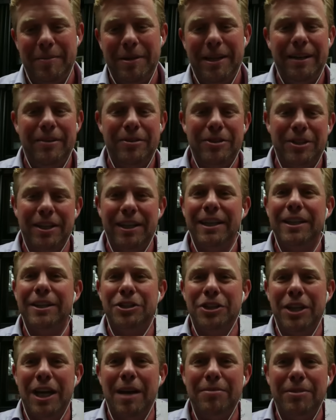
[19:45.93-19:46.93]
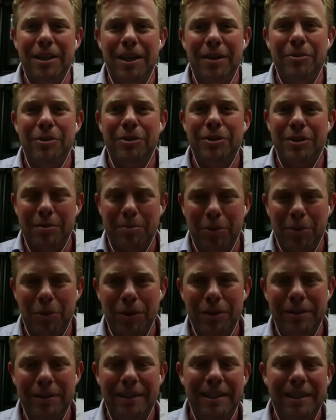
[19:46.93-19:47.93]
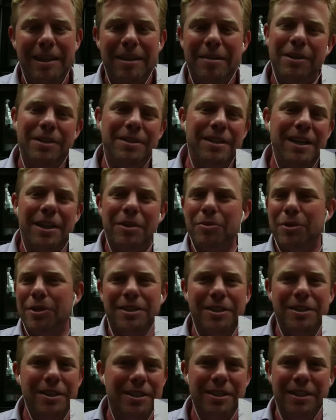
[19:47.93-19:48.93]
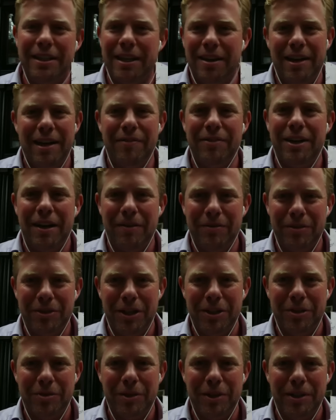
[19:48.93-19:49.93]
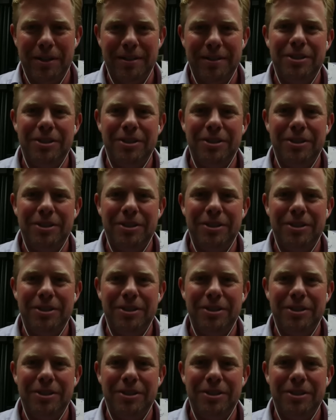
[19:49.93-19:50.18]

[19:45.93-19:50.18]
I mean, he was going to get the job done, which is important, but he's not the one that's going to sit down and have a conversation with you.